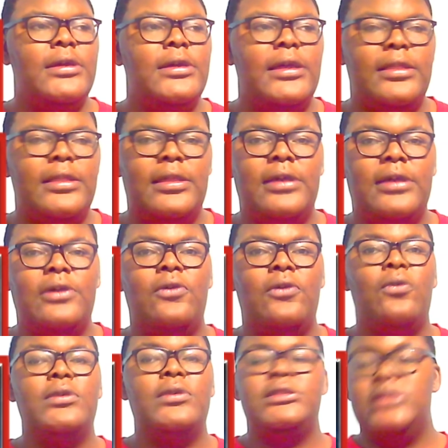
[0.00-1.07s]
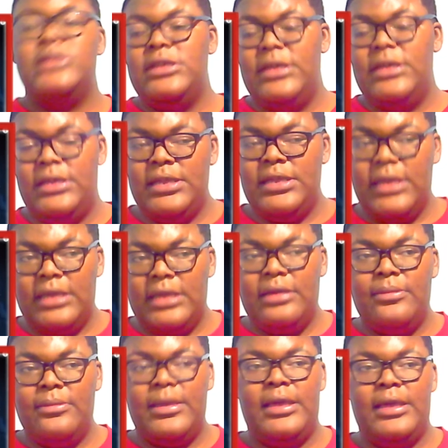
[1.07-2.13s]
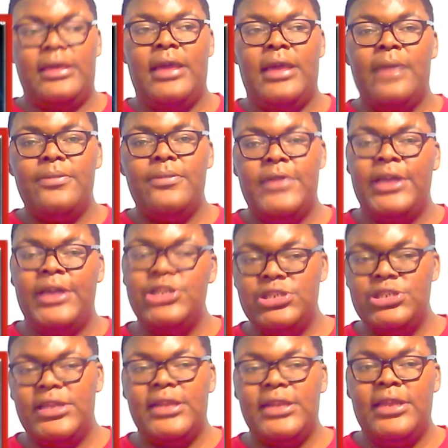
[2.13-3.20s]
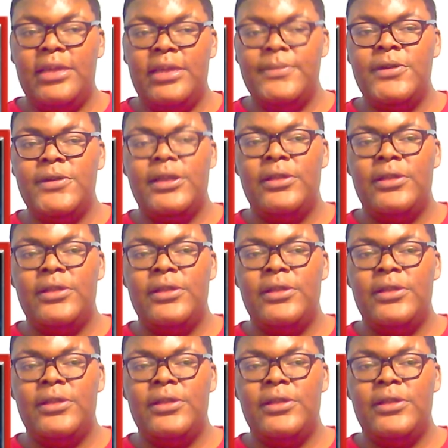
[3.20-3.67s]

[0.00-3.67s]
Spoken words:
And then going to Endgame and Cap catching that hammer,